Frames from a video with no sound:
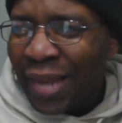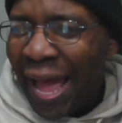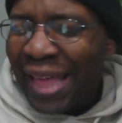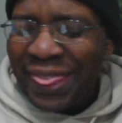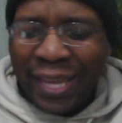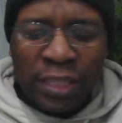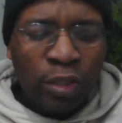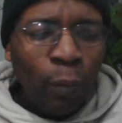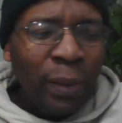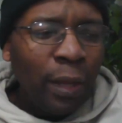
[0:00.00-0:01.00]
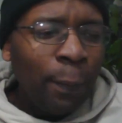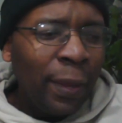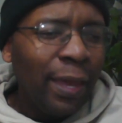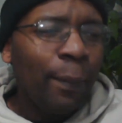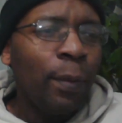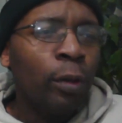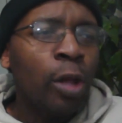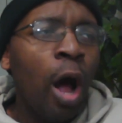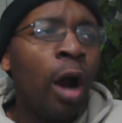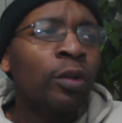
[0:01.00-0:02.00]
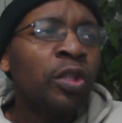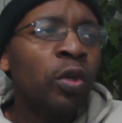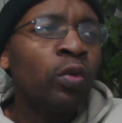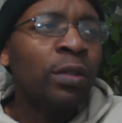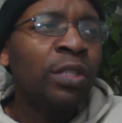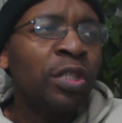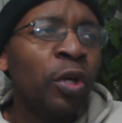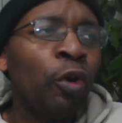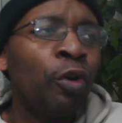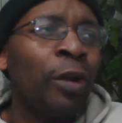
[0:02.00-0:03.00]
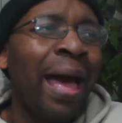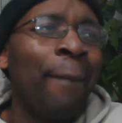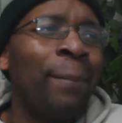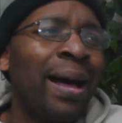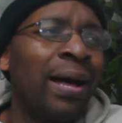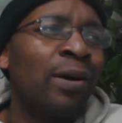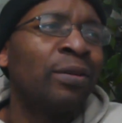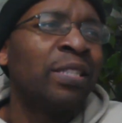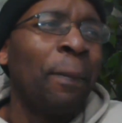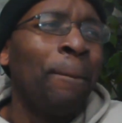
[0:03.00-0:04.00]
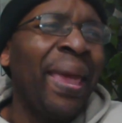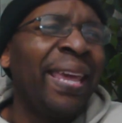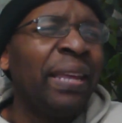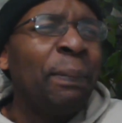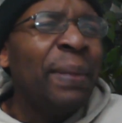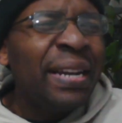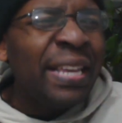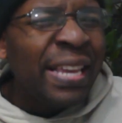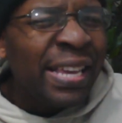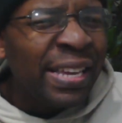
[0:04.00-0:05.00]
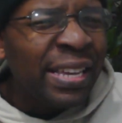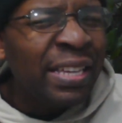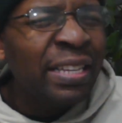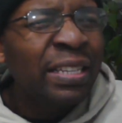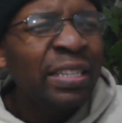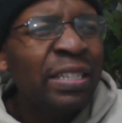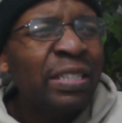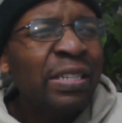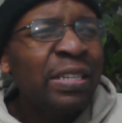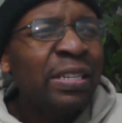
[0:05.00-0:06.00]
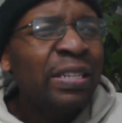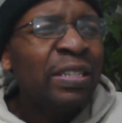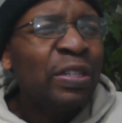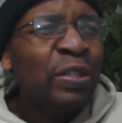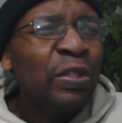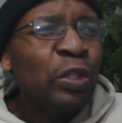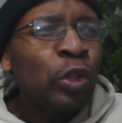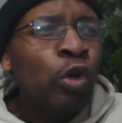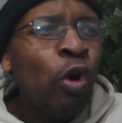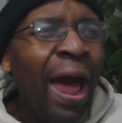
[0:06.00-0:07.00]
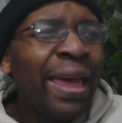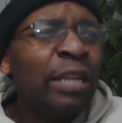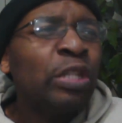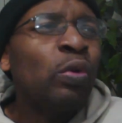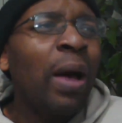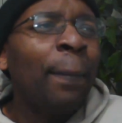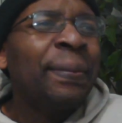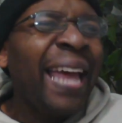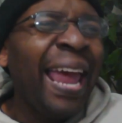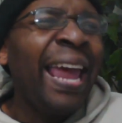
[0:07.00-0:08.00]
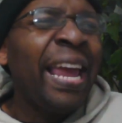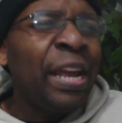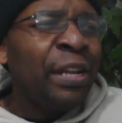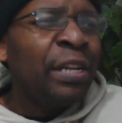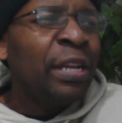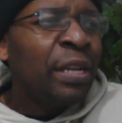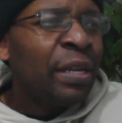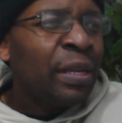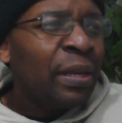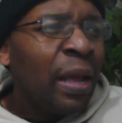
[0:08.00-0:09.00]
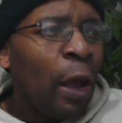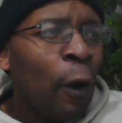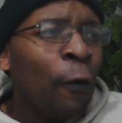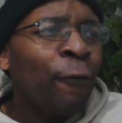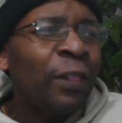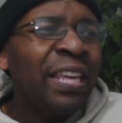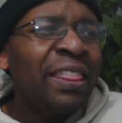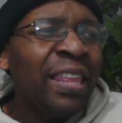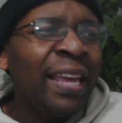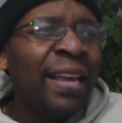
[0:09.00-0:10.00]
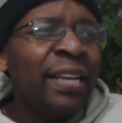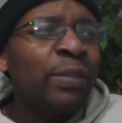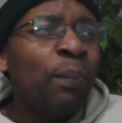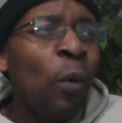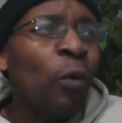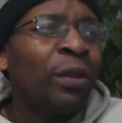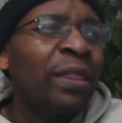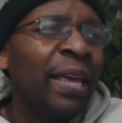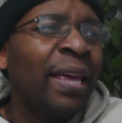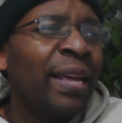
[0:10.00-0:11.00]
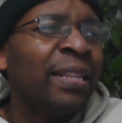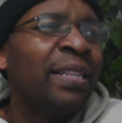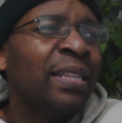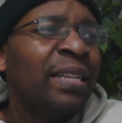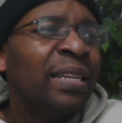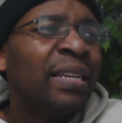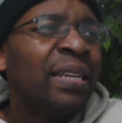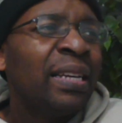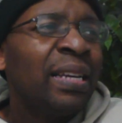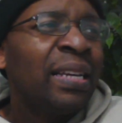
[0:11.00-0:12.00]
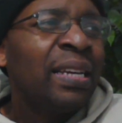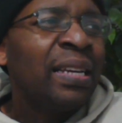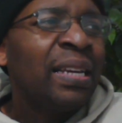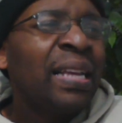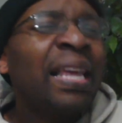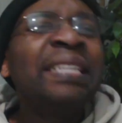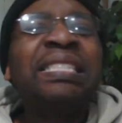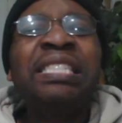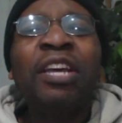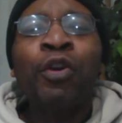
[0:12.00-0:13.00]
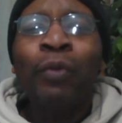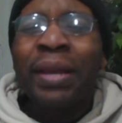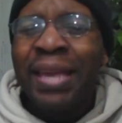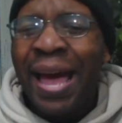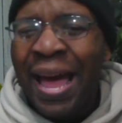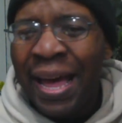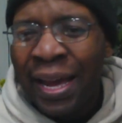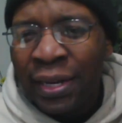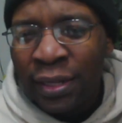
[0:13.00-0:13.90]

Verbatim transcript: I think so many people are so concerned about making money, trying to obtain earthly things more than considering God.